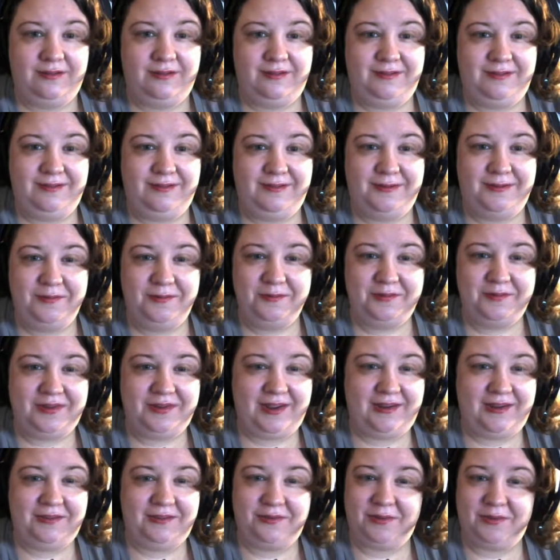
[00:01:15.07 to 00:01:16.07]
Don't
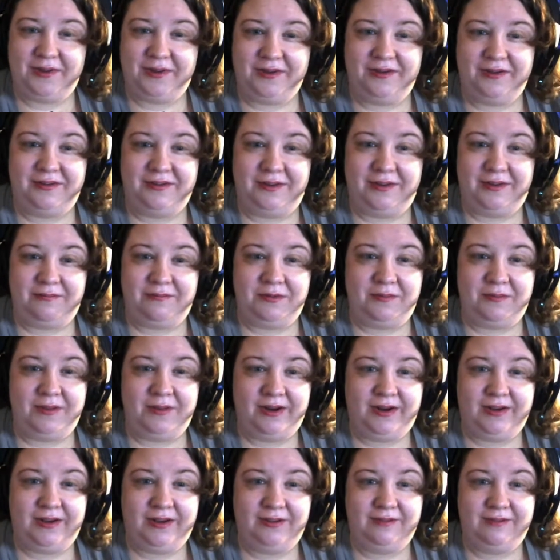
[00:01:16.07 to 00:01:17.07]
date tweakers,
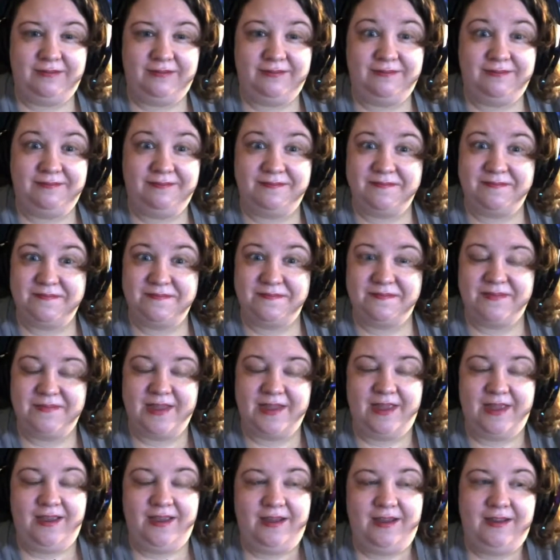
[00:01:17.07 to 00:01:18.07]
everybody.
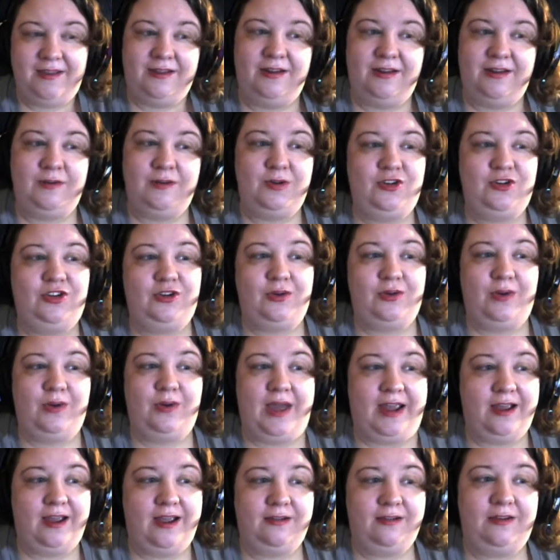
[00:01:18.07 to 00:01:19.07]
Number two,
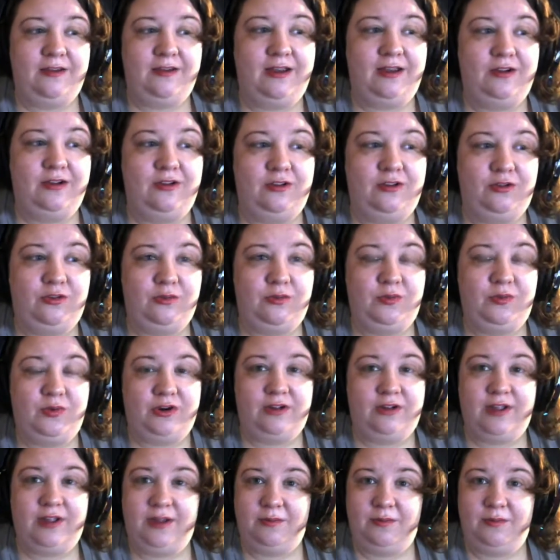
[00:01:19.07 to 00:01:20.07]
I got diagnosed with
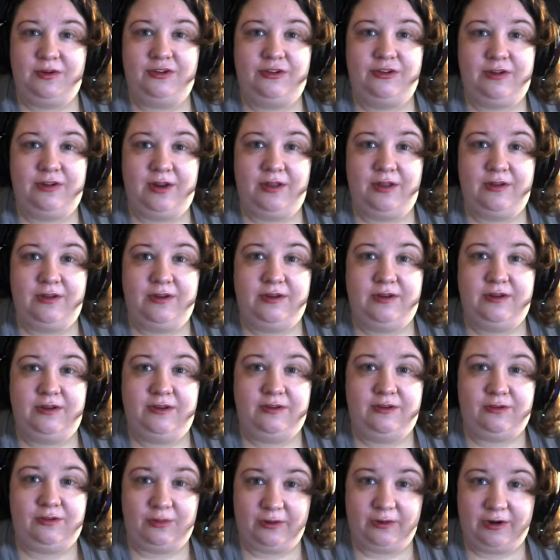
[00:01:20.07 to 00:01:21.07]
borderline personality
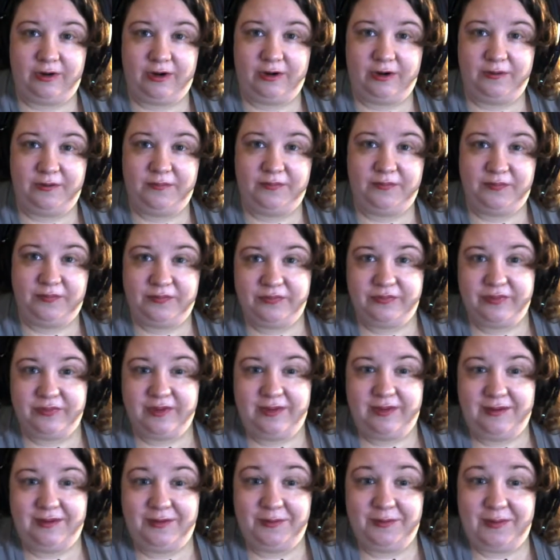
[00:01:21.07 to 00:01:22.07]
disorder.
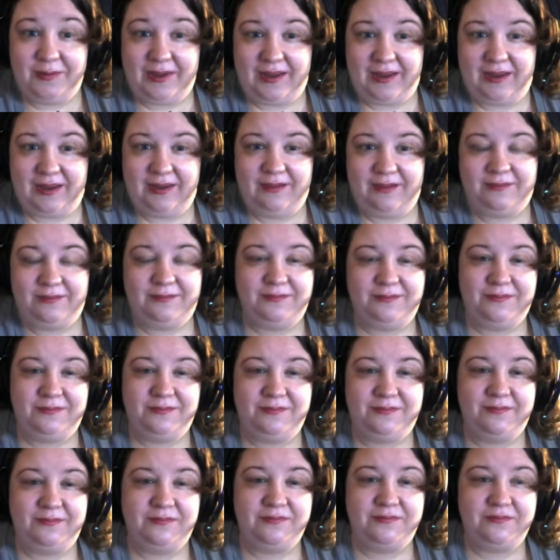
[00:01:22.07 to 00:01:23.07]
Okay,
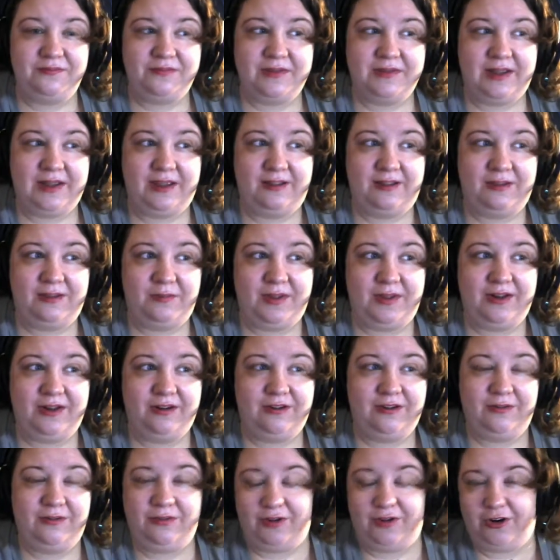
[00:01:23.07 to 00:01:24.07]
it's been
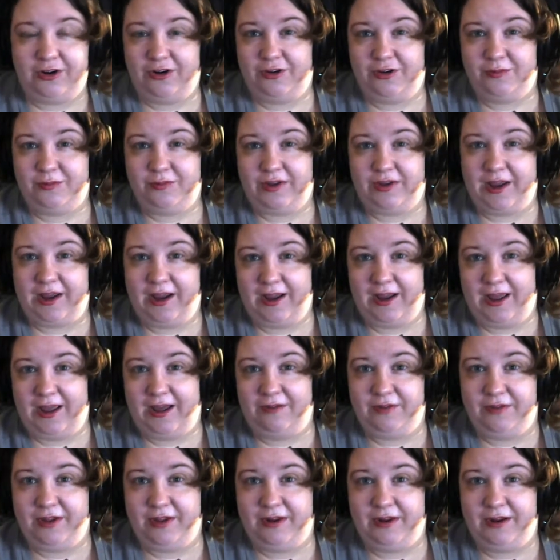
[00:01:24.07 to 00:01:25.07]
confirmed. I
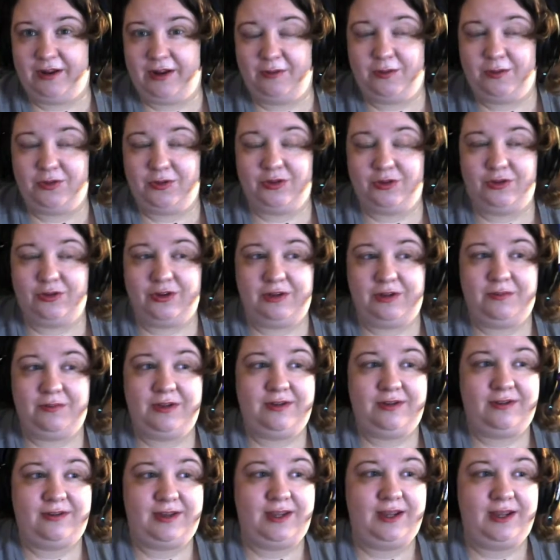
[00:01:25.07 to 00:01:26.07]
have it. I went through
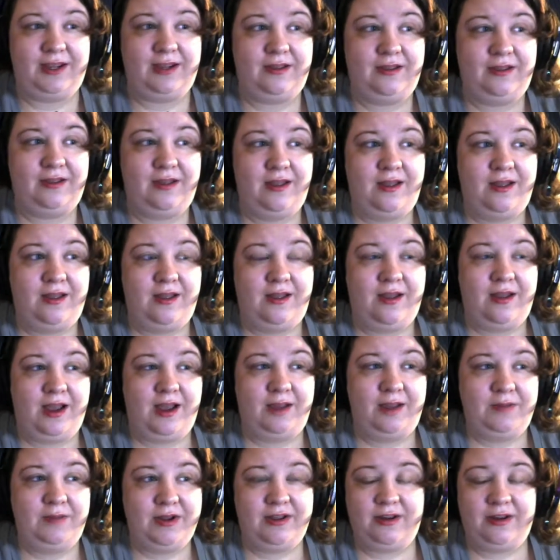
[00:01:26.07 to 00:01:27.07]
DBT.
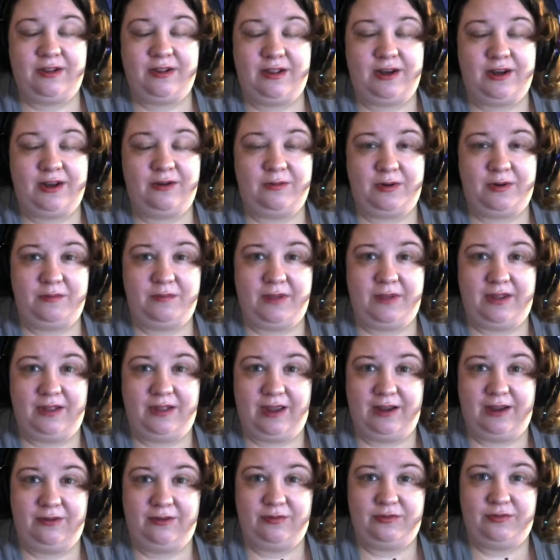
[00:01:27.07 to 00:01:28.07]
I'm not going to let it run my
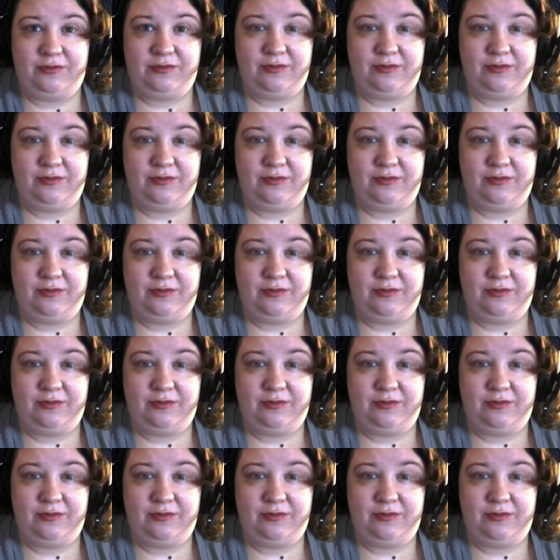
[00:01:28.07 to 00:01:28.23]
life.